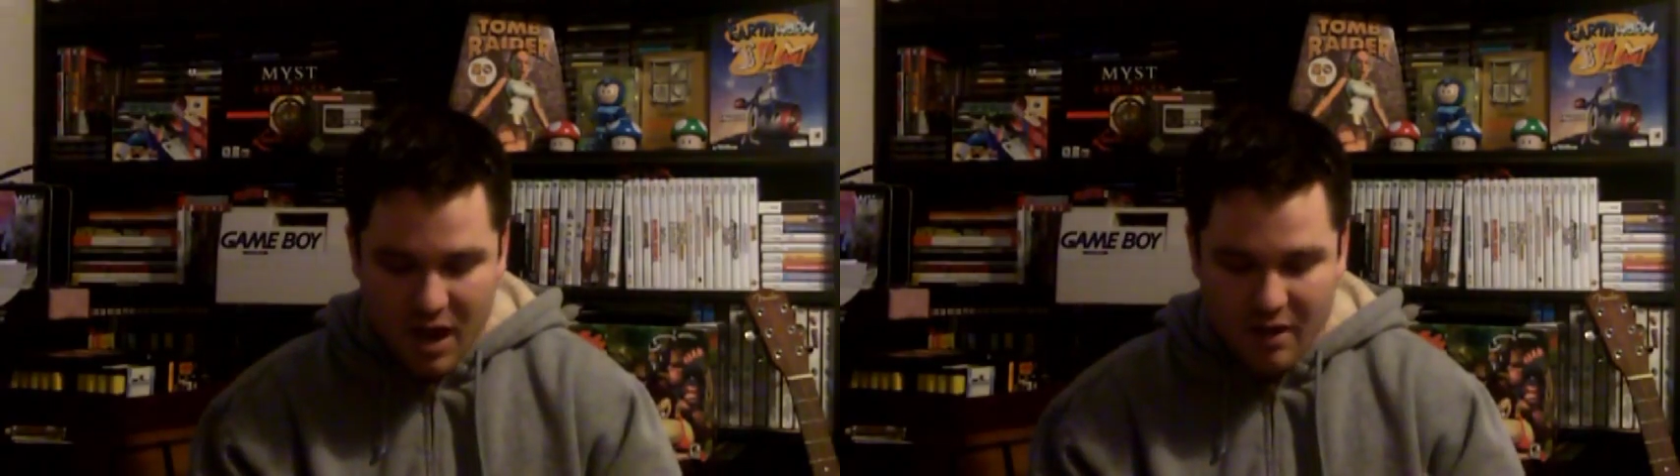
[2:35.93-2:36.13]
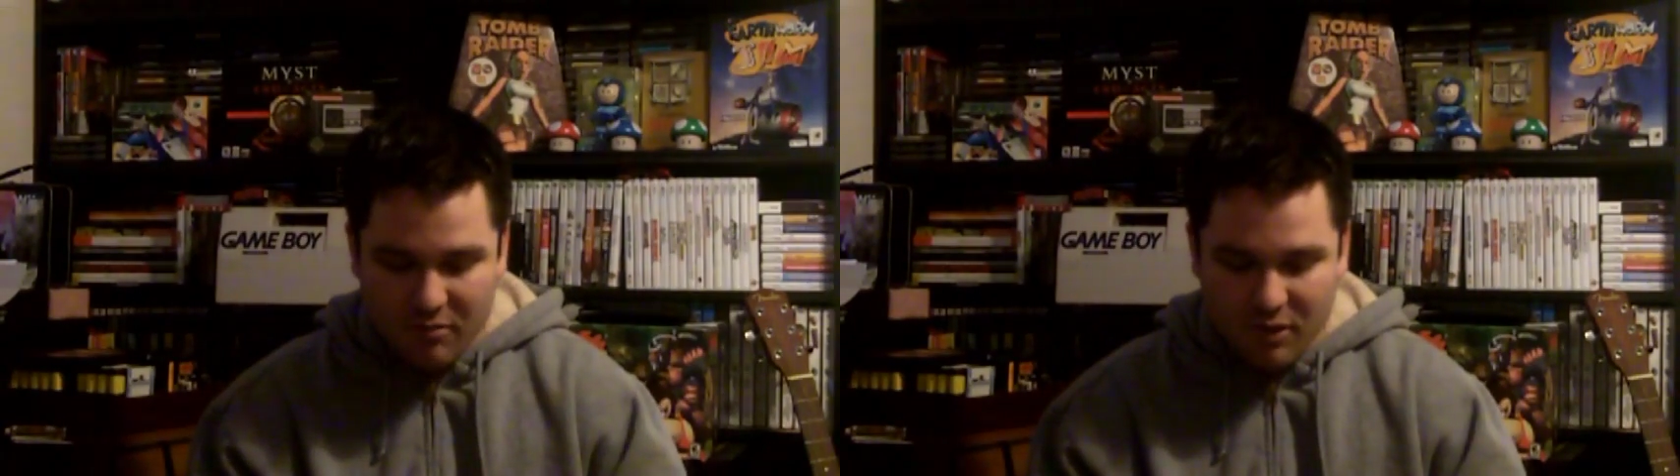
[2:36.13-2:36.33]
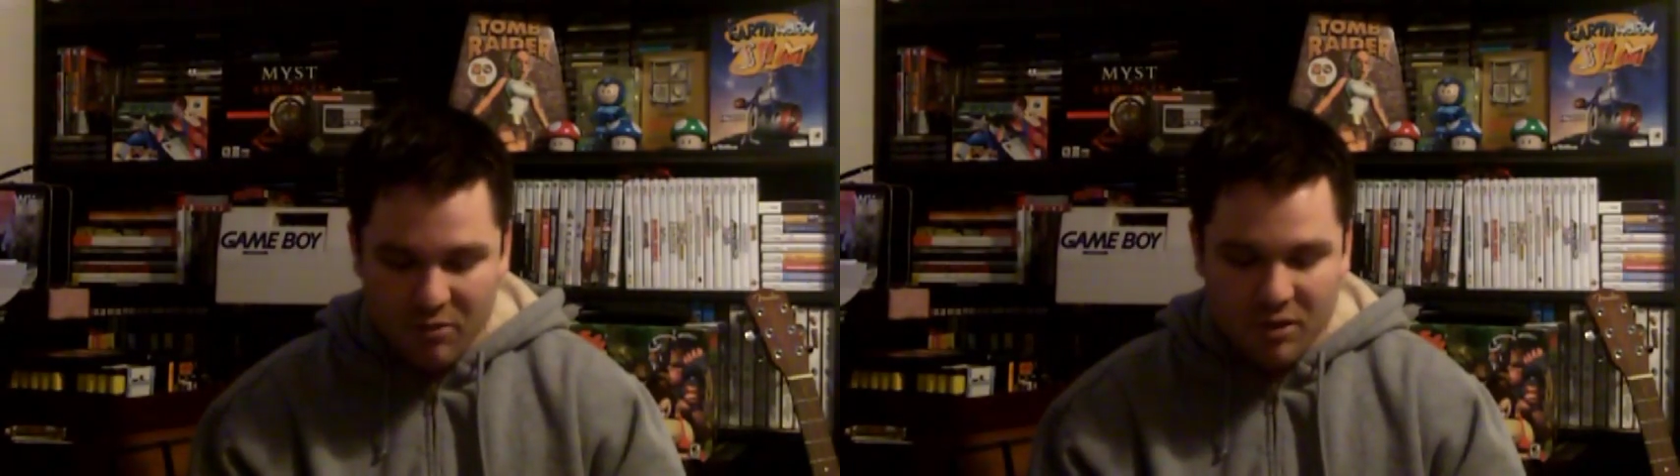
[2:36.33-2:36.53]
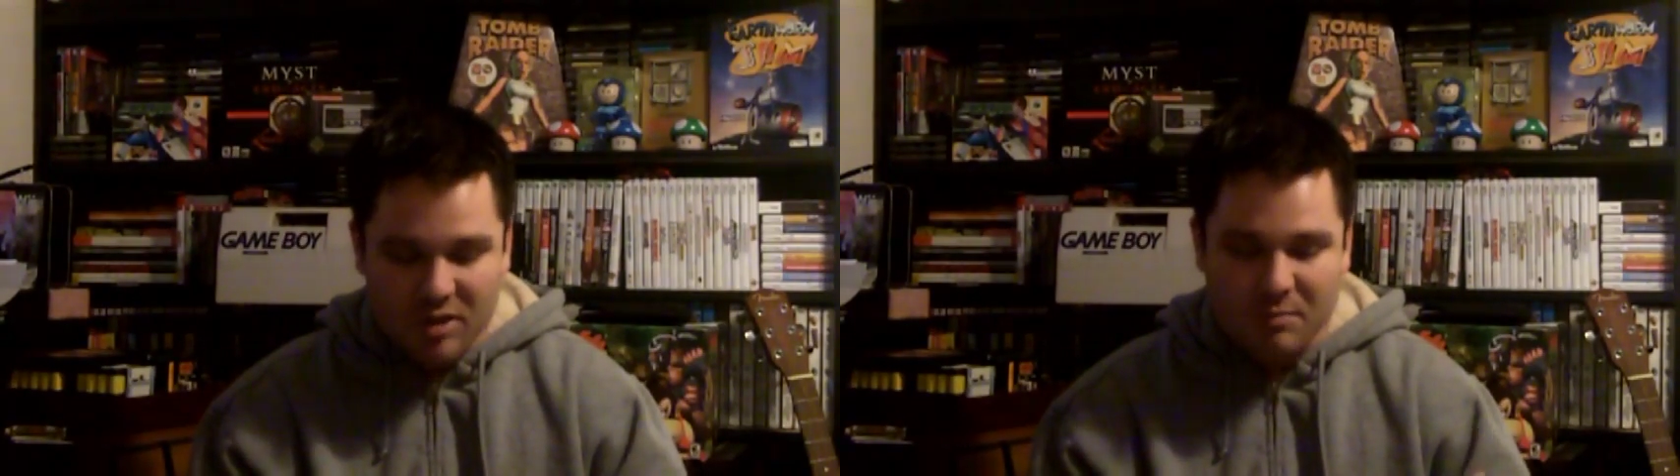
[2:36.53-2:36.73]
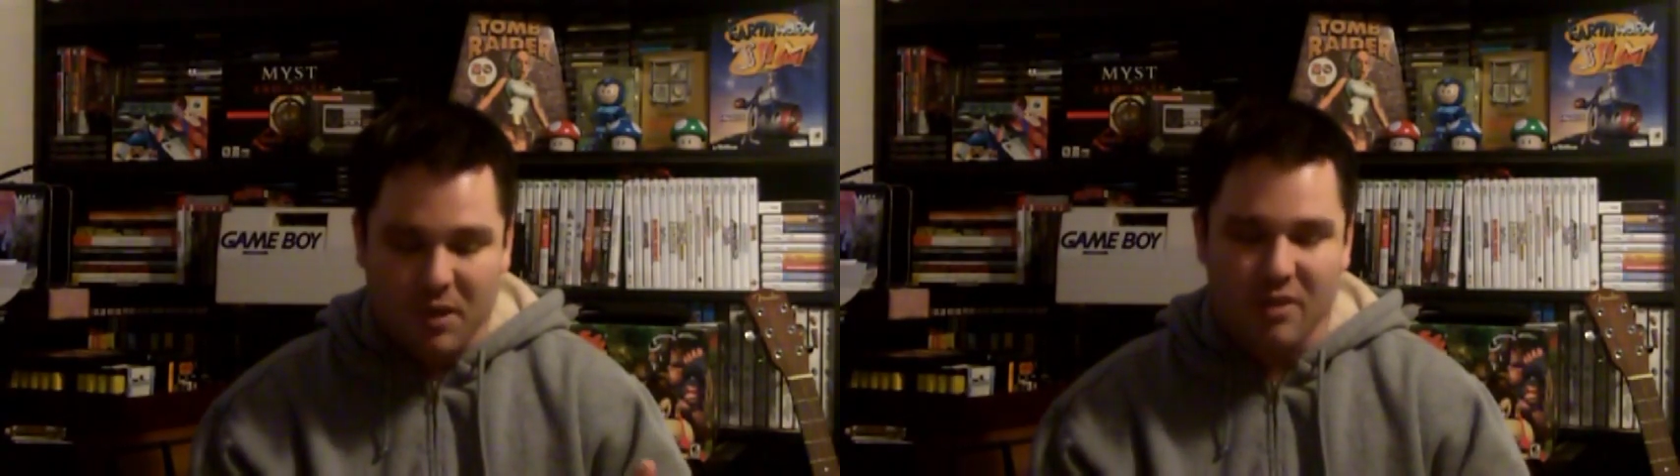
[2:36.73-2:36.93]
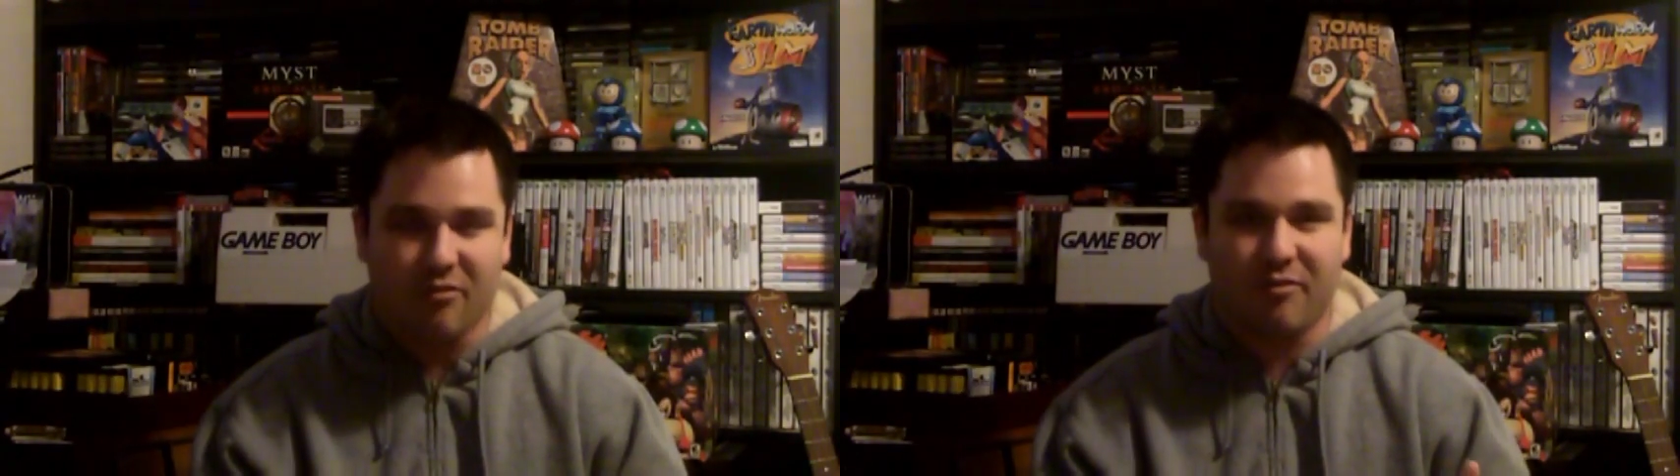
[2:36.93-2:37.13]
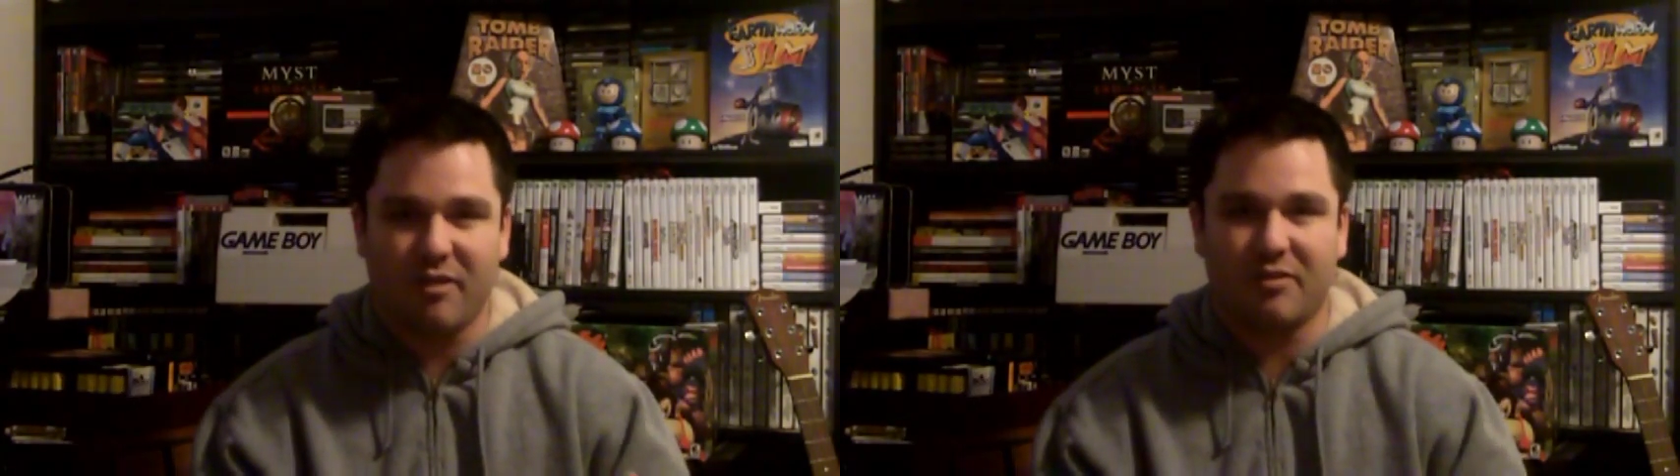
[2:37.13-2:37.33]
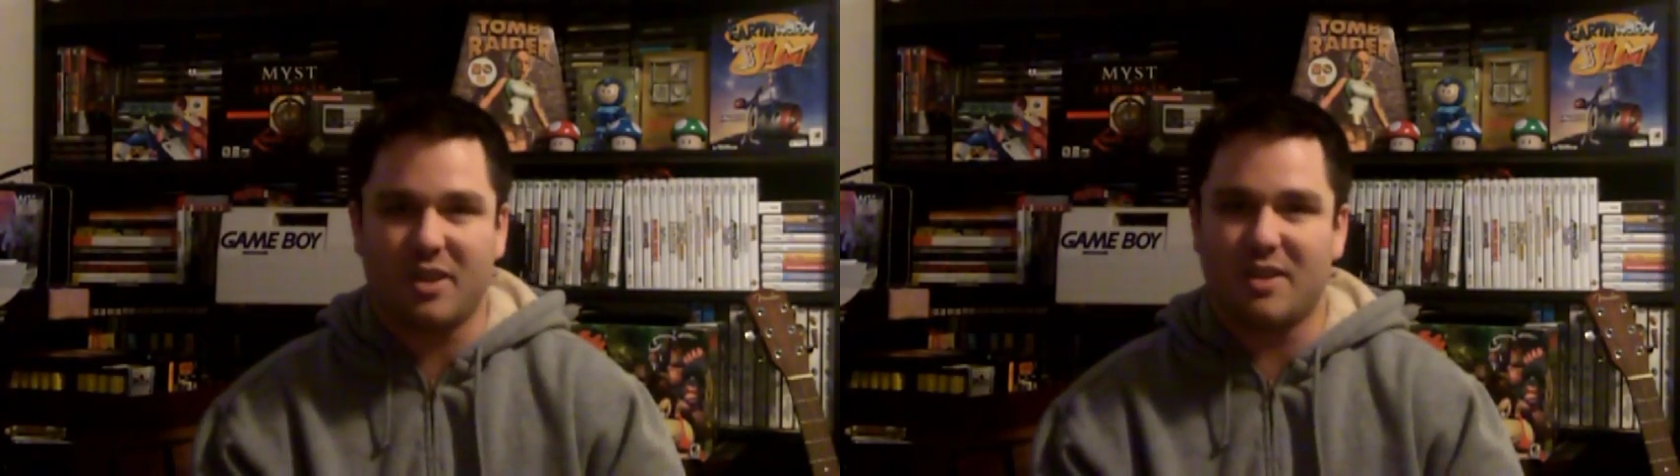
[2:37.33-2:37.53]
I didn't really want to spend the
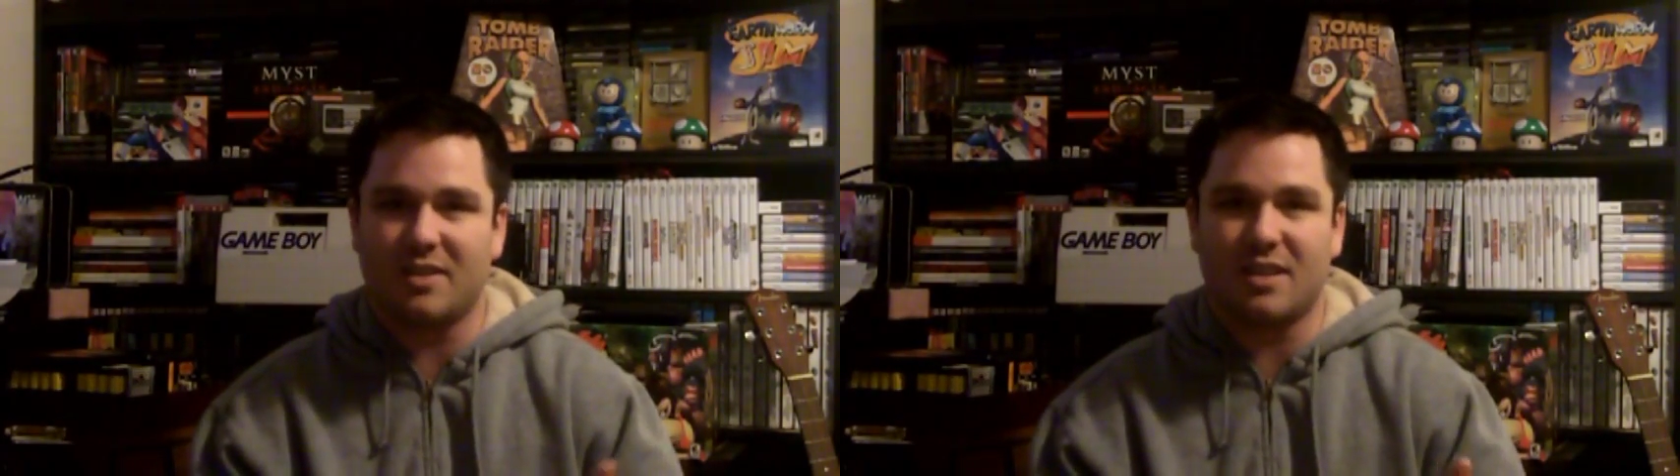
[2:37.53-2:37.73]
$50 to